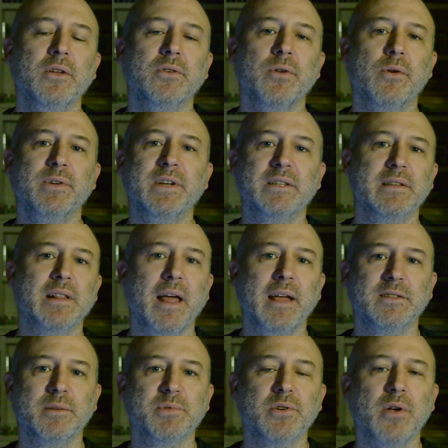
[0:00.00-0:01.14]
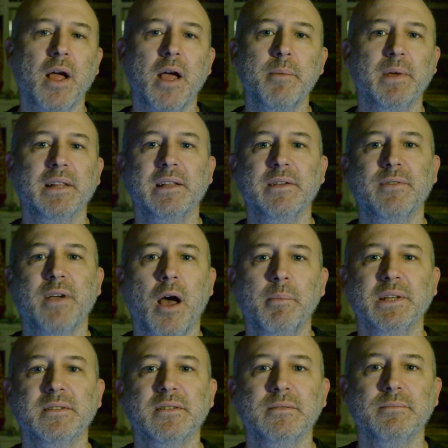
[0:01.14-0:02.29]
Don't forget to like, subscribe, and leave
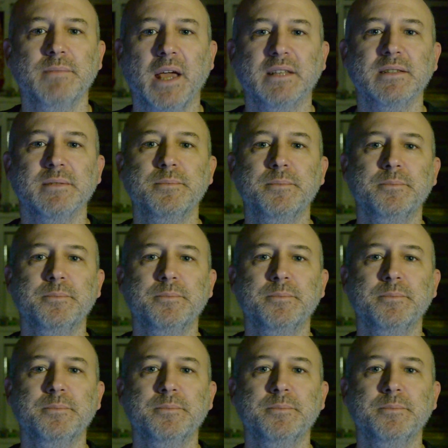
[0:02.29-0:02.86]
comments. Thanks.